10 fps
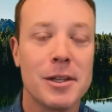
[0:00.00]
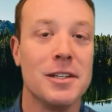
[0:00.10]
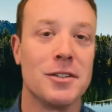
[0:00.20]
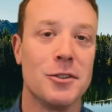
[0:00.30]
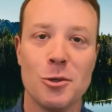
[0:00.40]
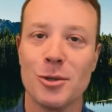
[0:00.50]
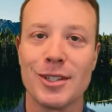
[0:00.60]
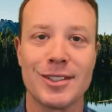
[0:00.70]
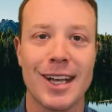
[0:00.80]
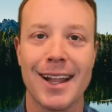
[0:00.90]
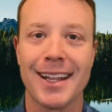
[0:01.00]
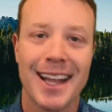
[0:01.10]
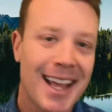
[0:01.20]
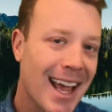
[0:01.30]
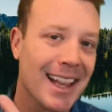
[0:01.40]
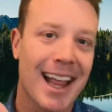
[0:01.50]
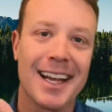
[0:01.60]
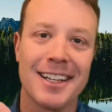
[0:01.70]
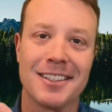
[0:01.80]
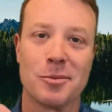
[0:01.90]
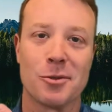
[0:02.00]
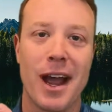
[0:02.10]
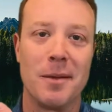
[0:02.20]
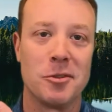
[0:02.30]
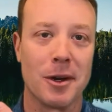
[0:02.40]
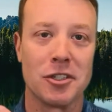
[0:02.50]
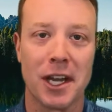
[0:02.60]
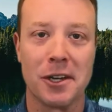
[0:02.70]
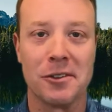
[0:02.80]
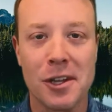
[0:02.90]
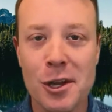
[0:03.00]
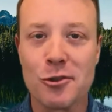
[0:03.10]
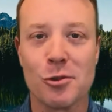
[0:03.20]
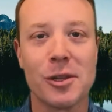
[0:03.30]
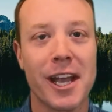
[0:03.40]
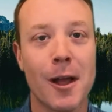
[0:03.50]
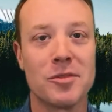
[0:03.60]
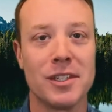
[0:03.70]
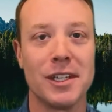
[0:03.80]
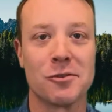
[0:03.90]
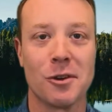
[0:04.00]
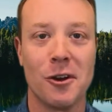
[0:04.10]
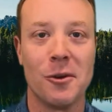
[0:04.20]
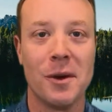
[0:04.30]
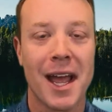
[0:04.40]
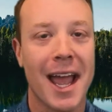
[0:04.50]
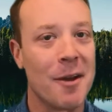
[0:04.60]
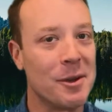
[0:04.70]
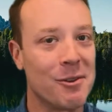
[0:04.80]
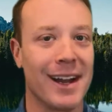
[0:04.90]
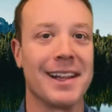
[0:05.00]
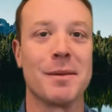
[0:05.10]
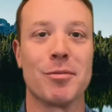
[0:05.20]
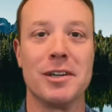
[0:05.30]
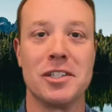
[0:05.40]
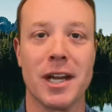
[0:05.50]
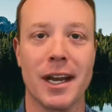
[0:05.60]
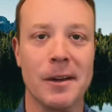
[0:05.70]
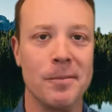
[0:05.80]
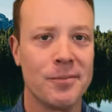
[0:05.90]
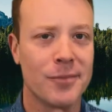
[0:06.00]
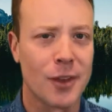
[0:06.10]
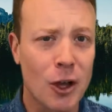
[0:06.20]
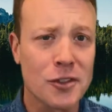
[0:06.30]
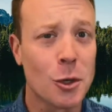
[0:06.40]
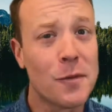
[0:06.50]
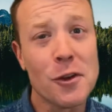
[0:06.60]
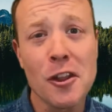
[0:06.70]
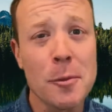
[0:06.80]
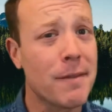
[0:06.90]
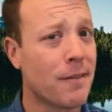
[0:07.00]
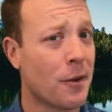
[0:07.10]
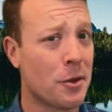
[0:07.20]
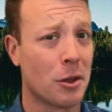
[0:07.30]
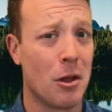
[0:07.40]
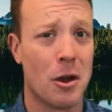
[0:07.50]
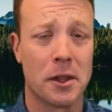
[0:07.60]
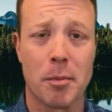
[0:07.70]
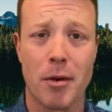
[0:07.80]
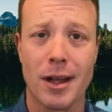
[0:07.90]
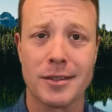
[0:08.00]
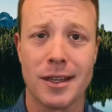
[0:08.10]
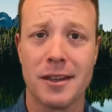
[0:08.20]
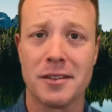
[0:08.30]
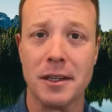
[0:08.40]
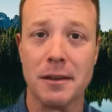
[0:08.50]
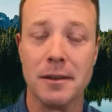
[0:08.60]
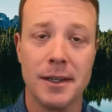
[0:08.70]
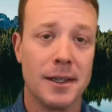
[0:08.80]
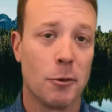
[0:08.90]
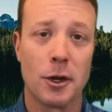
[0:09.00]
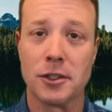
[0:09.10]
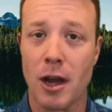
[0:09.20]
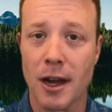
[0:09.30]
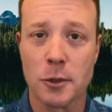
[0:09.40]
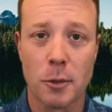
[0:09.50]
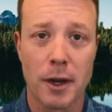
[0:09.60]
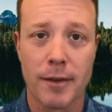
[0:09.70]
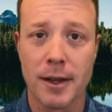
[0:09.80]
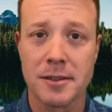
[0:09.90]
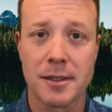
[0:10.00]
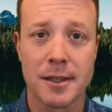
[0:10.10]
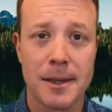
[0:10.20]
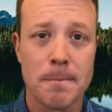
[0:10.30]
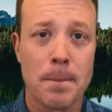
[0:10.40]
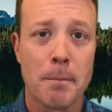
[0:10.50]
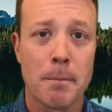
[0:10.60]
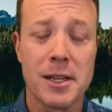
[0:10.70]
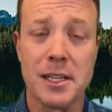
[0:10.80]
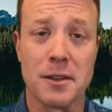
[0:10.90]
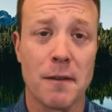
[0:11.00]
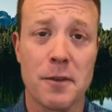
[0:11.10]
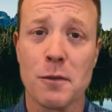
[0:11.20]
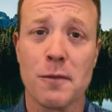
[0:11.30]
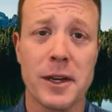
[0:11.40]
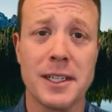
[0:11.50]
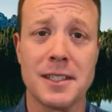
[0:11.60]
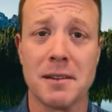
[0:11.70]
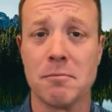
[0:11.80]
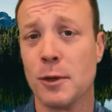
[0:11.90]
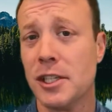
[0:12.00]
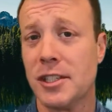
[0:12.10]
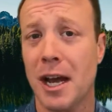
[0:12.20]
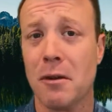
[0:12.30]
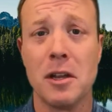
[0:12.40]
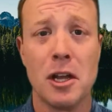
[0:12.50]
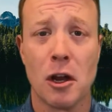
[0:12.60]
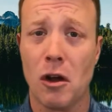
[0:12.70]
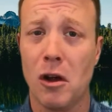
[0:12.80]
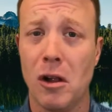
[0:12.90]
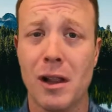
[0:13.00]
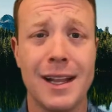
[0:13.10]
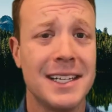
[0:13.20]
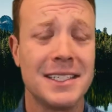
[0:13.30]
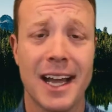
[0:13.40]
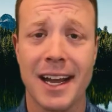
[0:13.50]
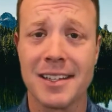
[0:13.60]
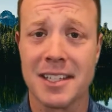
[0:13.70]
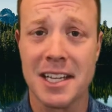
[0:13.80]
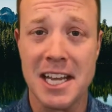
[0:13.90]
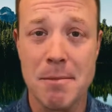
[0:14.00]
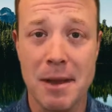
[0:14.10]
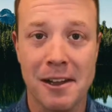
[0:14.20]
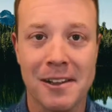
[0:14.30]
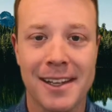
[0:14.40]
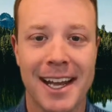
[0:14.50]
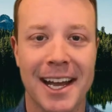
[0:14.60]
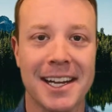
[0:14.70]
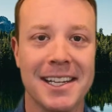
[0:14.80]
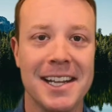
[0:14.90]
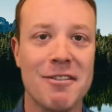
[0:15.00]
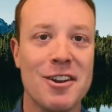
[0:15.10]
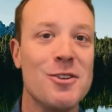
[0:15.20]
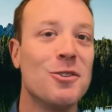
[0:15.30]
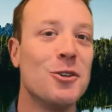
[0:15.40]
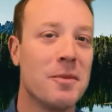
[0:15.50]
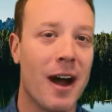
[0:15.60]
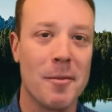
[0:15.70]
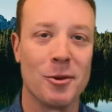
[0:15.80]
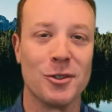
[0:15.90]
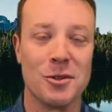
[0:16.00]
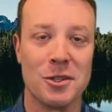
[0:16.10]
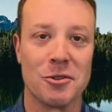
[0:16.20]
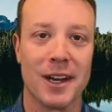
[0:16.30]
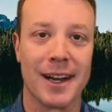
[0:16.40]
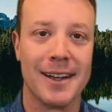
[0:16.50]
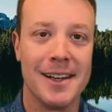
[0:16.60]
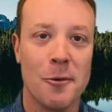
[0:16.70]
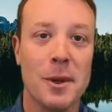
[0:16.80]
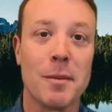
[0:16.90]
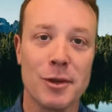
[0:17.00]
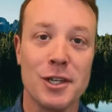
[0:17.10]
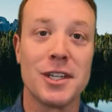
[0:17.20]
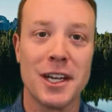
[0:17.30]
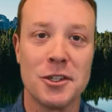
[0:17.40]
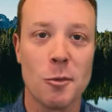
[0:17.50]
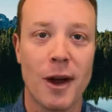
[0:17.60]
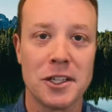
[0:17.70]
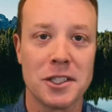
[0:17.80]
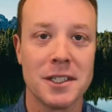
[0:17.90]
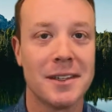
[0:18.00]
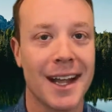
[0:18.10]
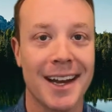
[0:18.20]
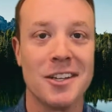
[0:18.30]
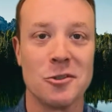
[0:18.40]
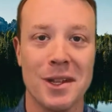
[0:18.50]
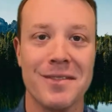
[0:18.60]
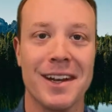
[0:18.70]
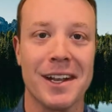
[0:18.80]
please do us a solid and like and subscribe to our channel. Truly helps things grow and we greatly appreciate it. Also, if you're a little bit further along in the process and want to talk to one of us, please feel free to reach out, call, text, email, heck, even a YouTube comment will do the trick. We appreciate you watching and enjoy the